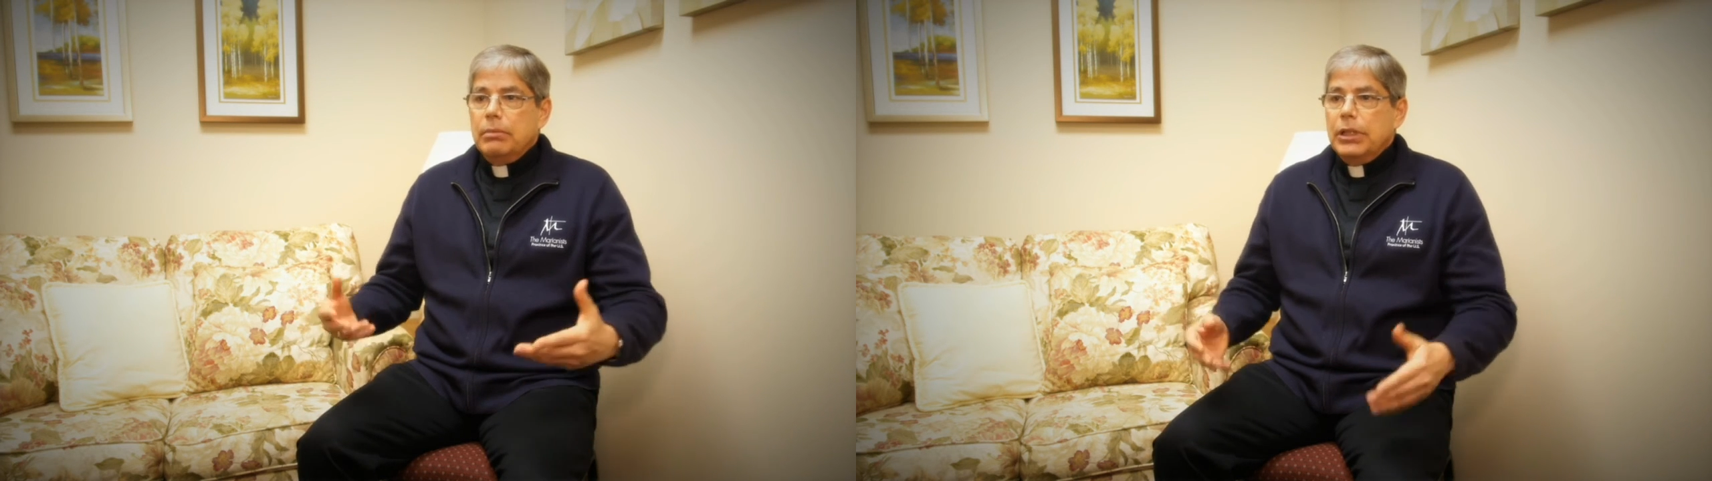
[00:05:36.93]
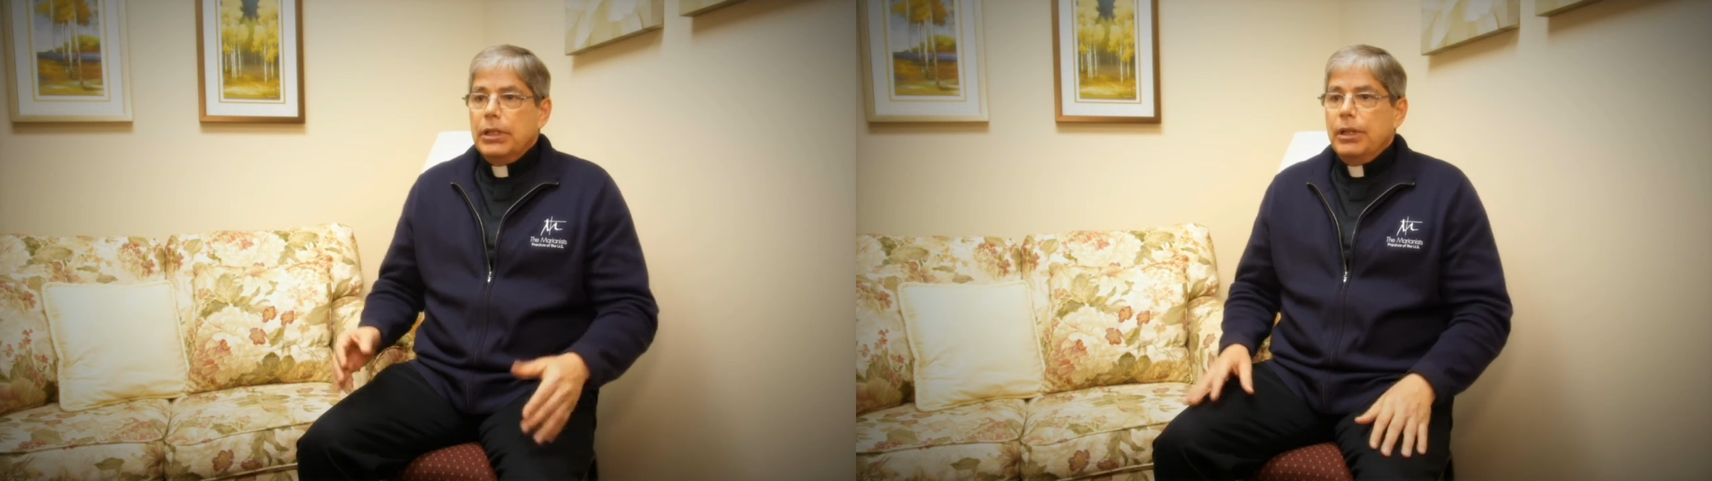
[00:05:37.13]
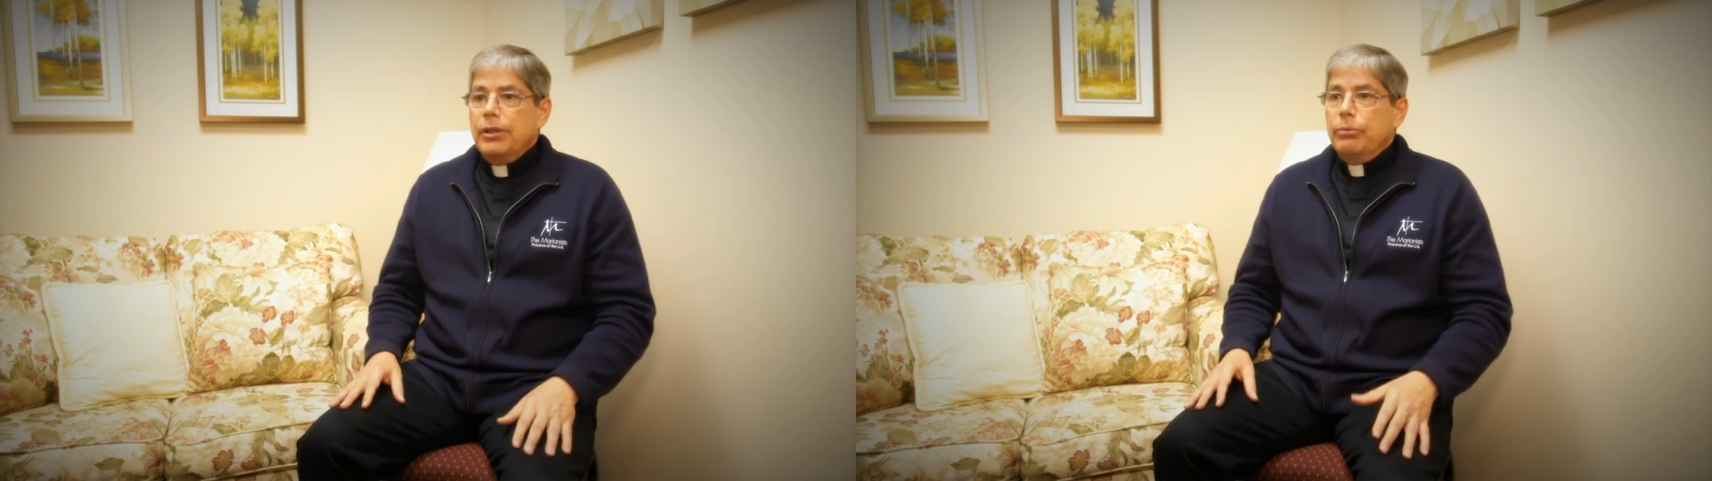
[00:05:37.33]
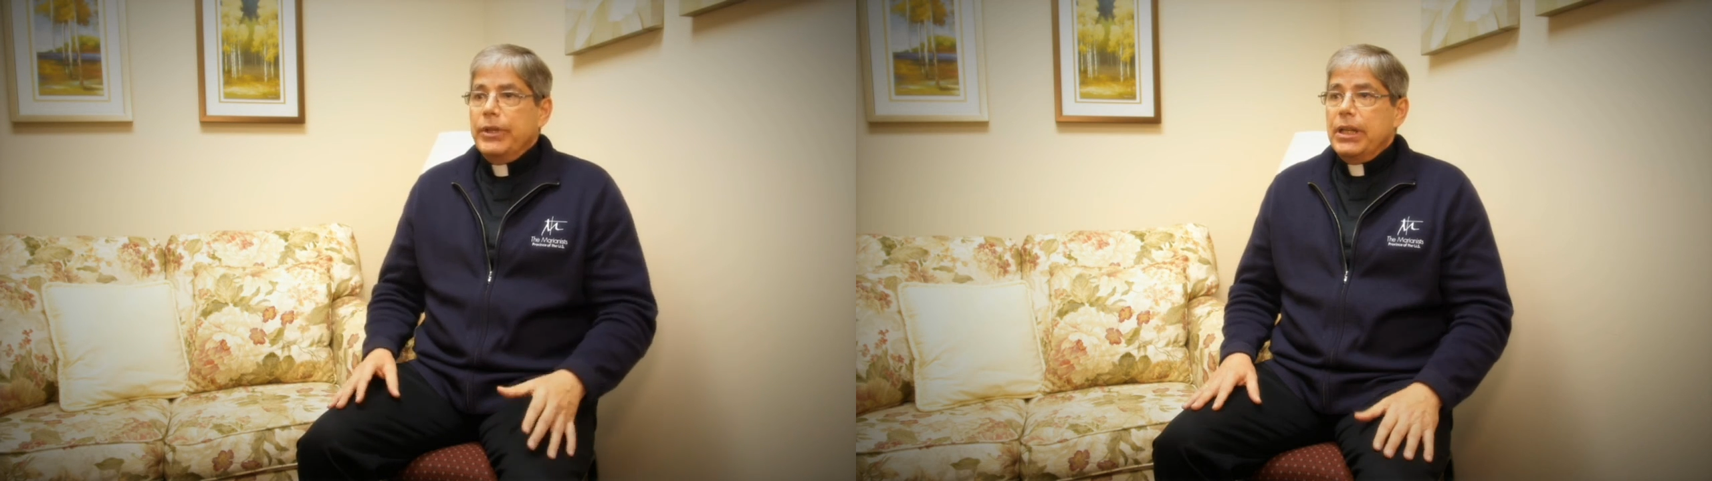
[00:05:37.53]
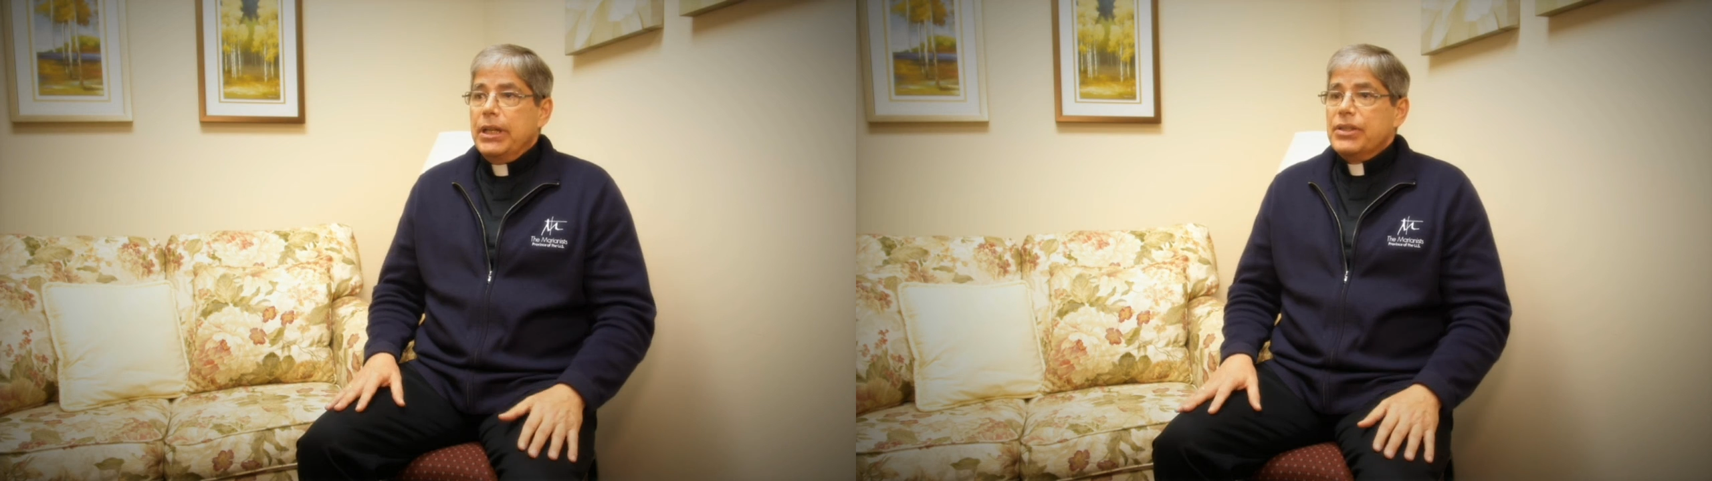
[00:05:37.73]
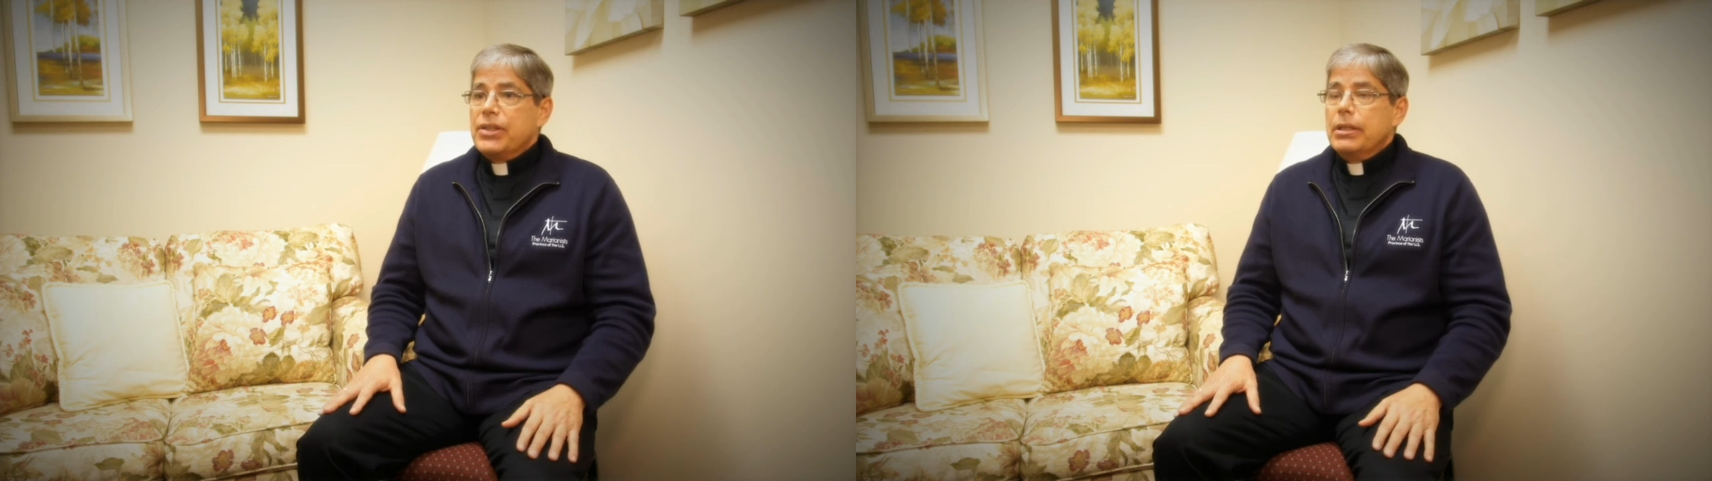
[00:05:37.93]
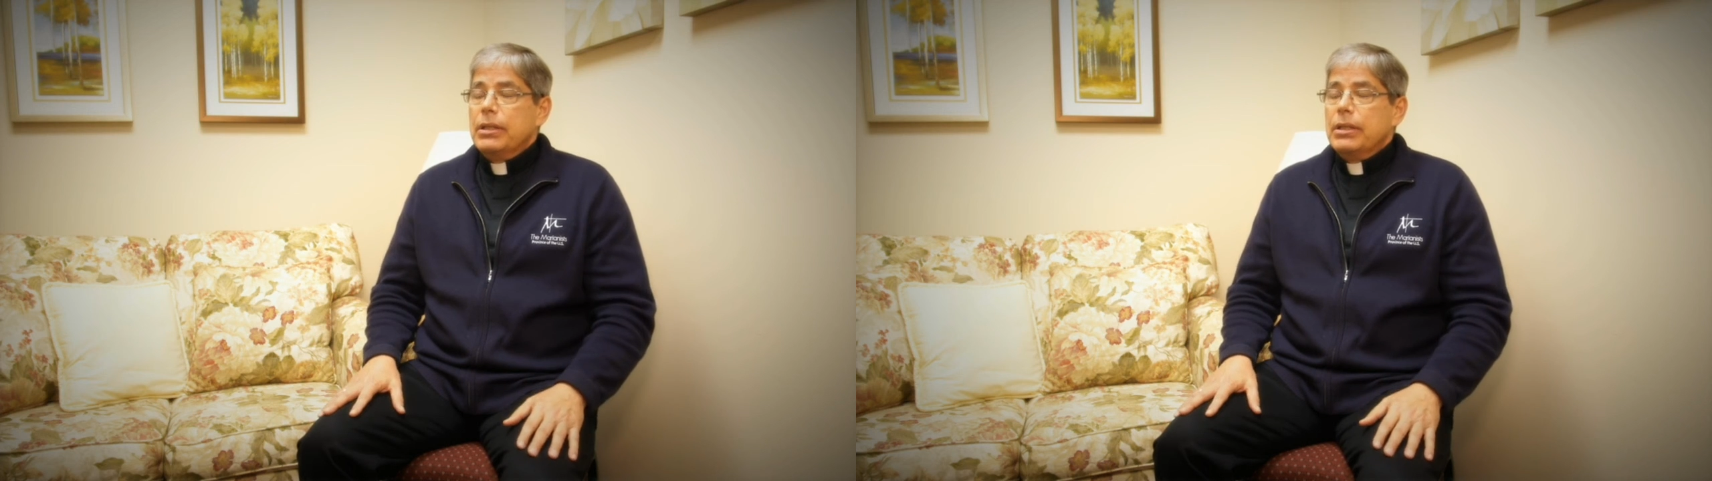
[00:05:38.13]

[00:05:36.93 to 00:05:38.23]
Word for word: uh, the readings.